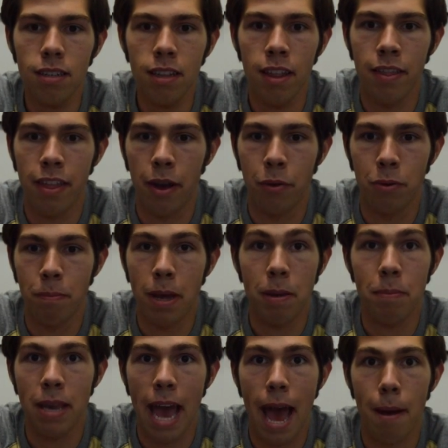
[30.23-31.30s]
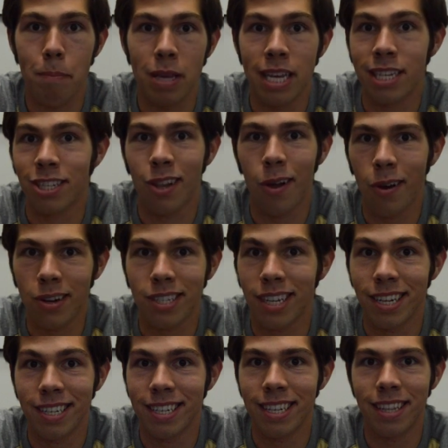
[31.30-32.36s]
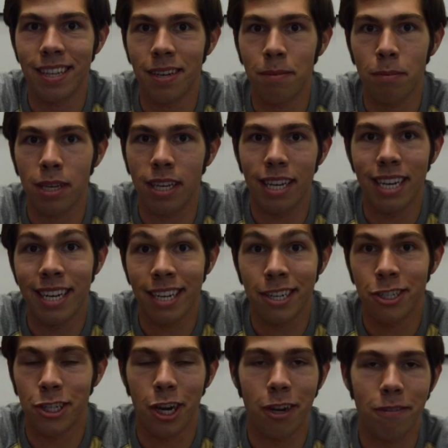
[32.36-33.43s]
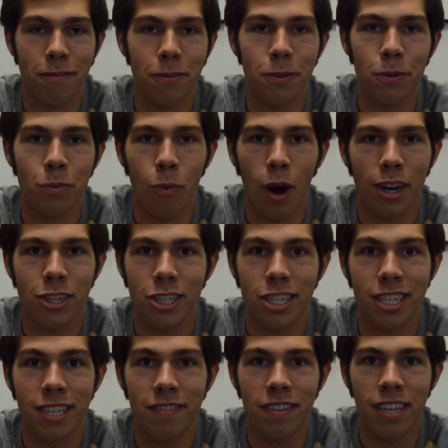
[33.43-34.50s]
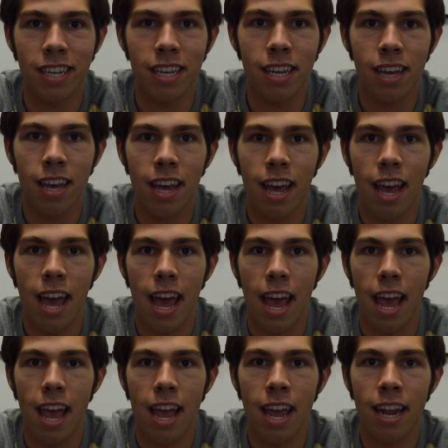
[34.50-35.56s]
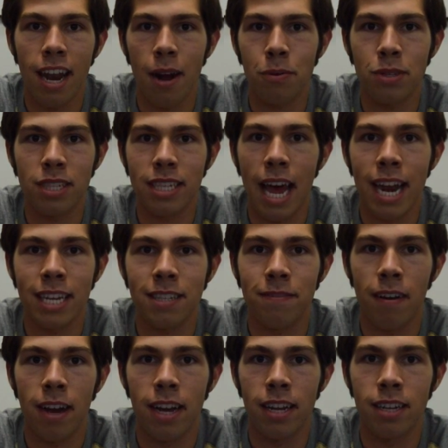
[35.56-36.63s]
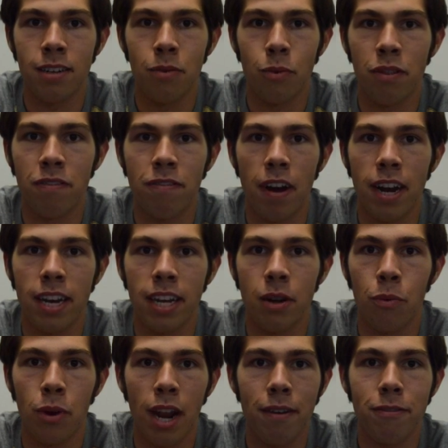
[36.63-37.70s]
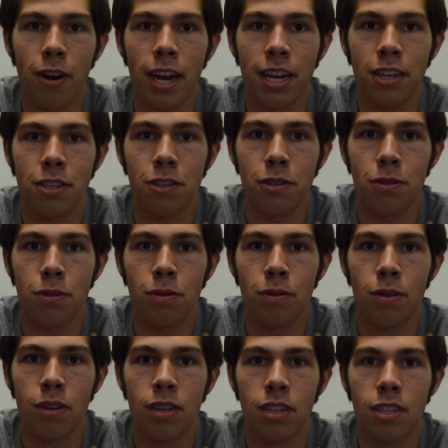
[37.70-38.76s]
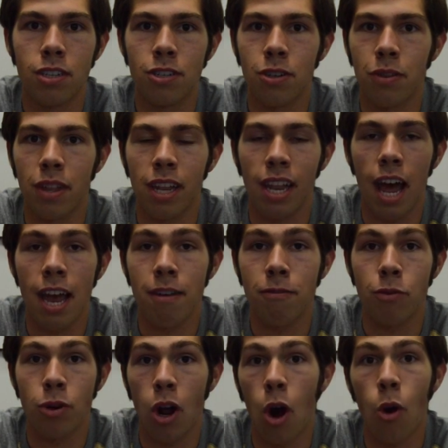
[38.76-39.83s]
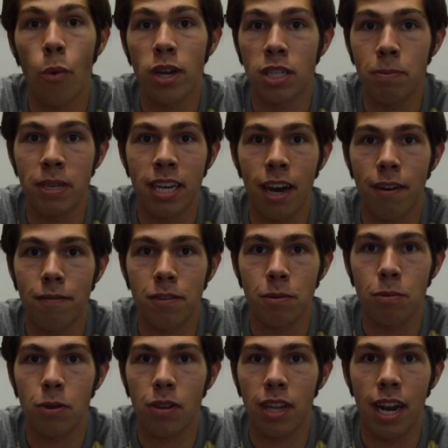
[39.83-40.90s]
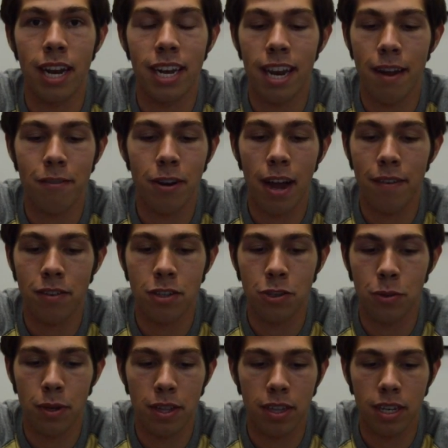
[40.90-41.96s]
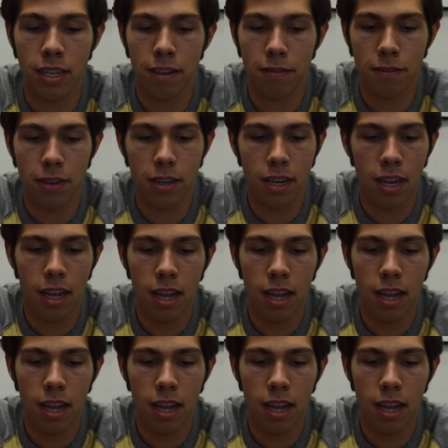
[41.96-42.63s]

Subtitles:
that would make me happy as long as I did them, like eating junk food and watching TV. And I was satisfied with finding whatever I could do so that life would always be comfortable and I'd never have to do anything different.